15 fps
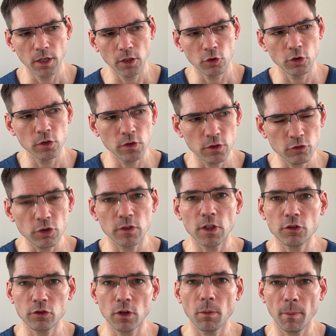using
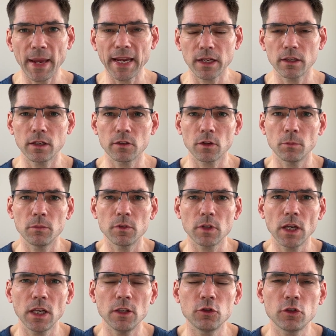traditional mechanisms
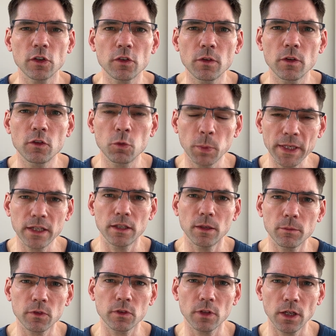and just tweaking
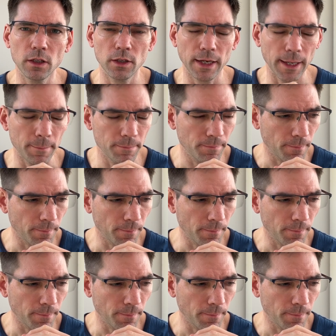them slightly.